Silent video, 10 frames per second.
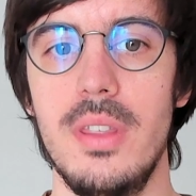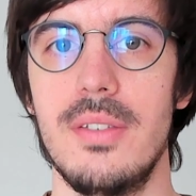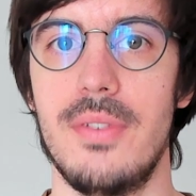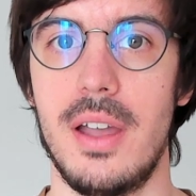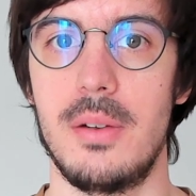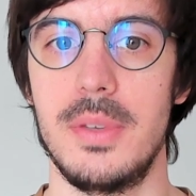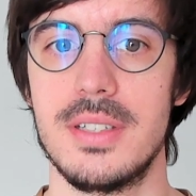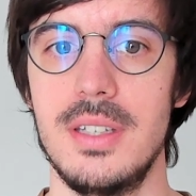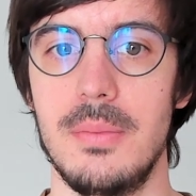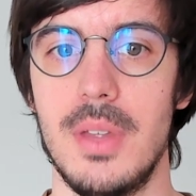the Firebase
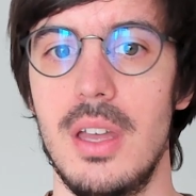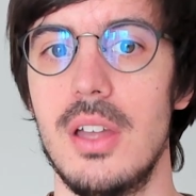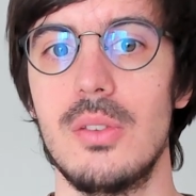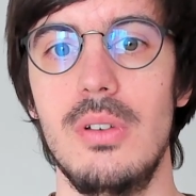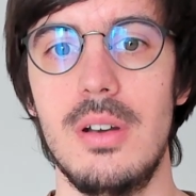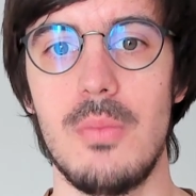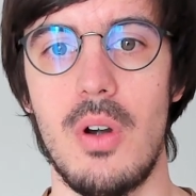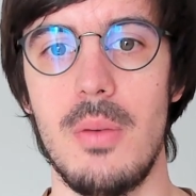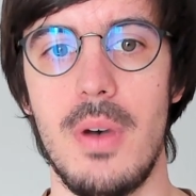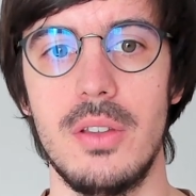team, to learn more
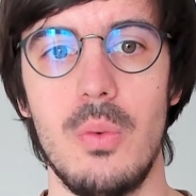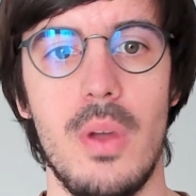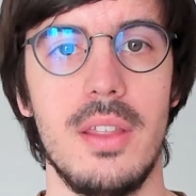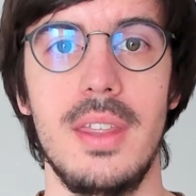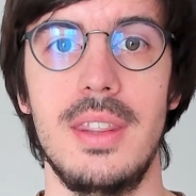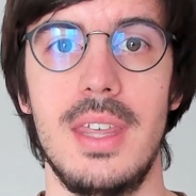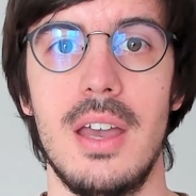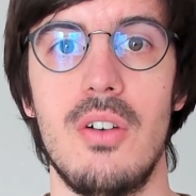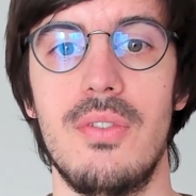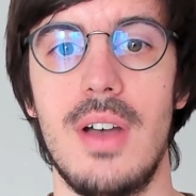about where the idea
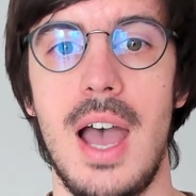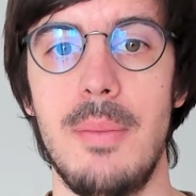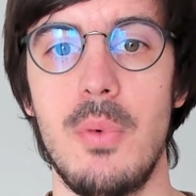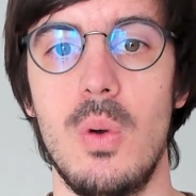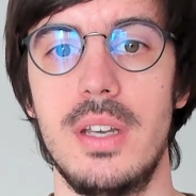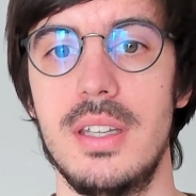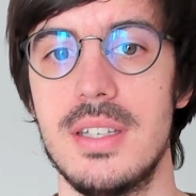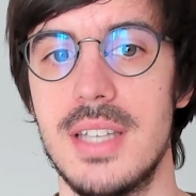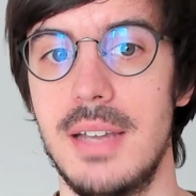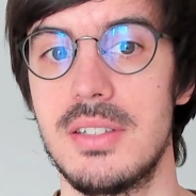of app quality
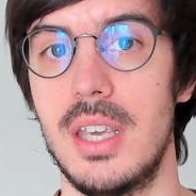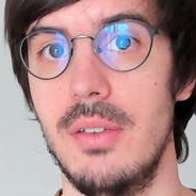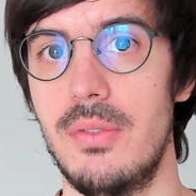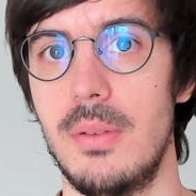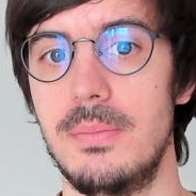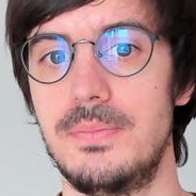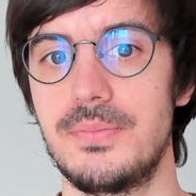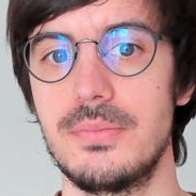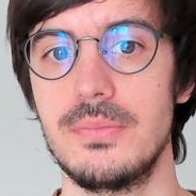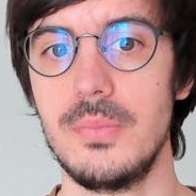insights came from.
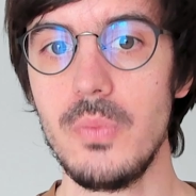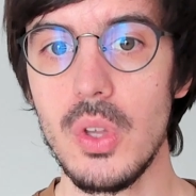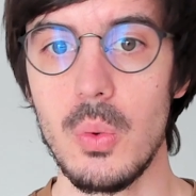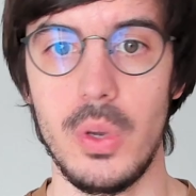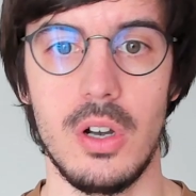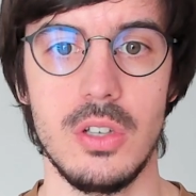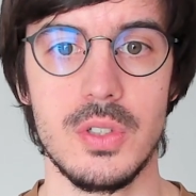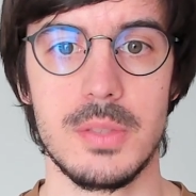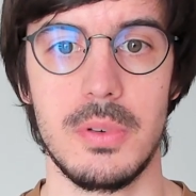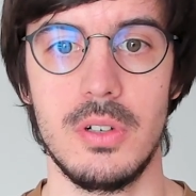We also
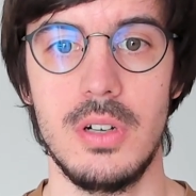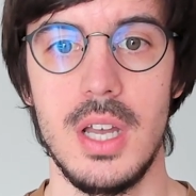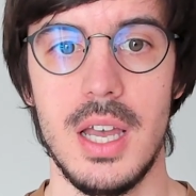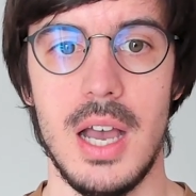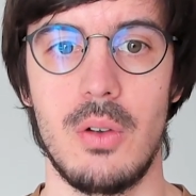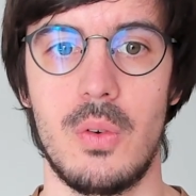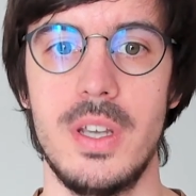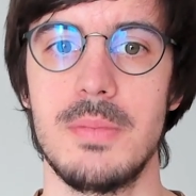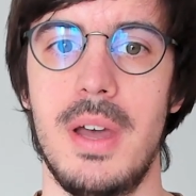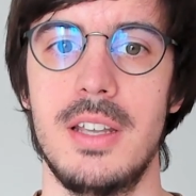explore how
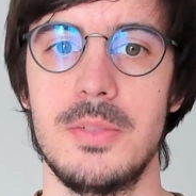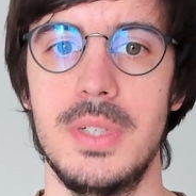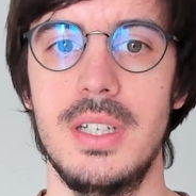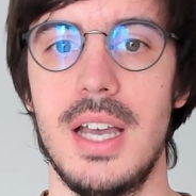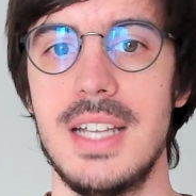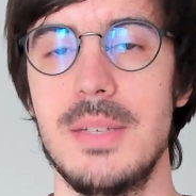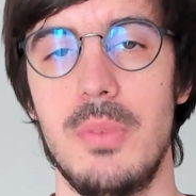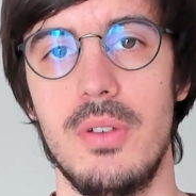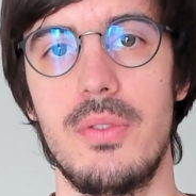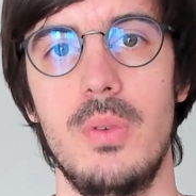crash management has
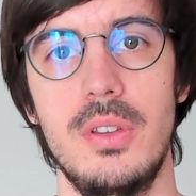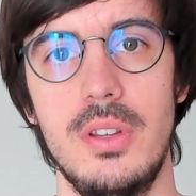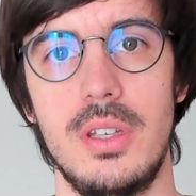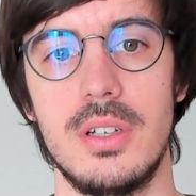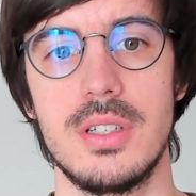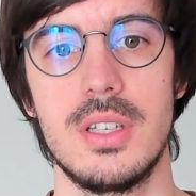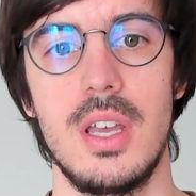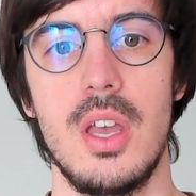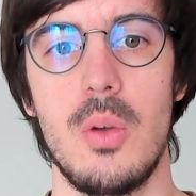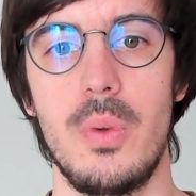evolved throughout the years
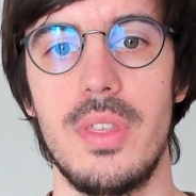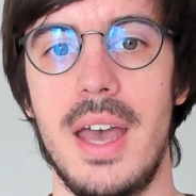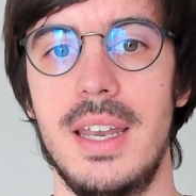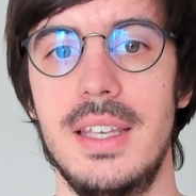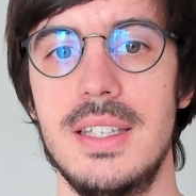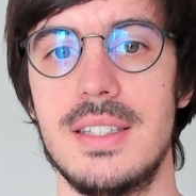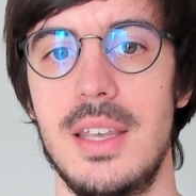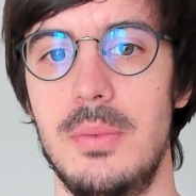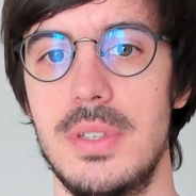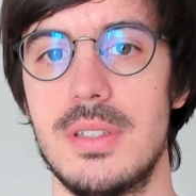with Anaïs
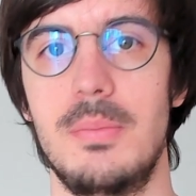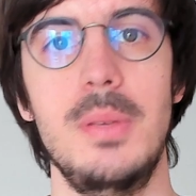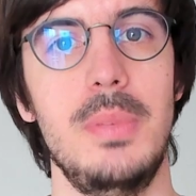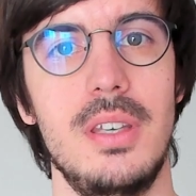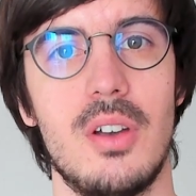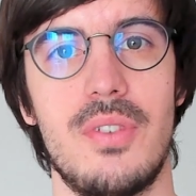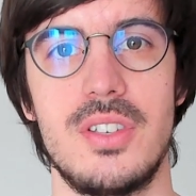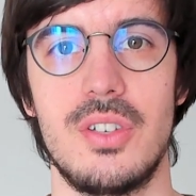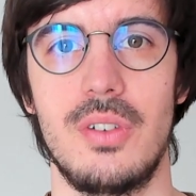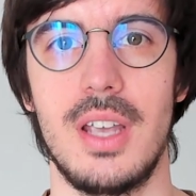Davies, VP of
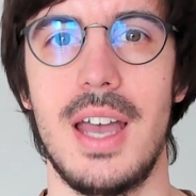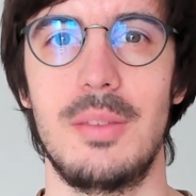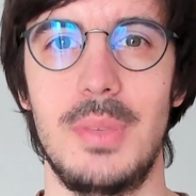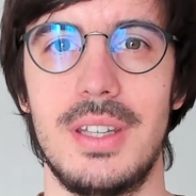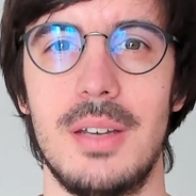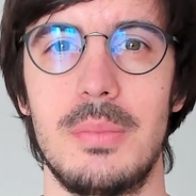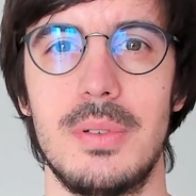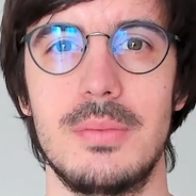Engineering at Meetup.